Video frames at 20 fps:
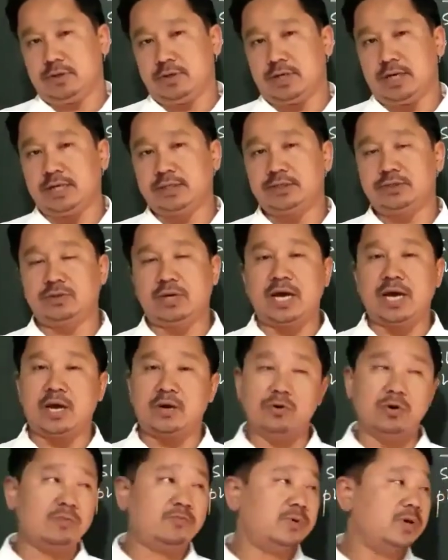Alright, so I
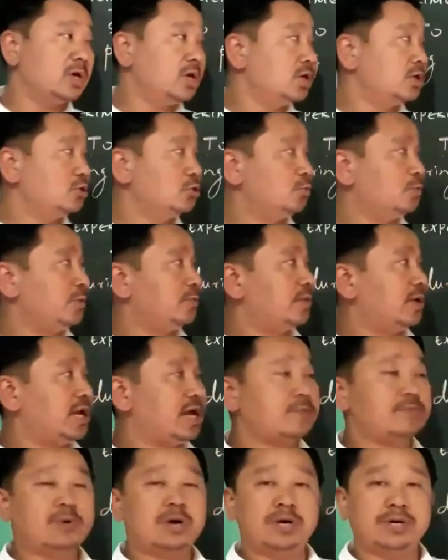hope you people
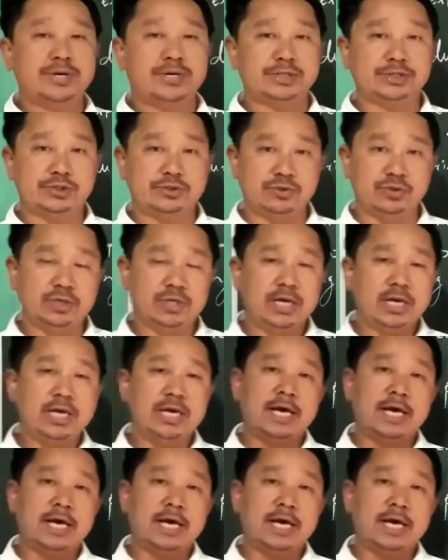have understood,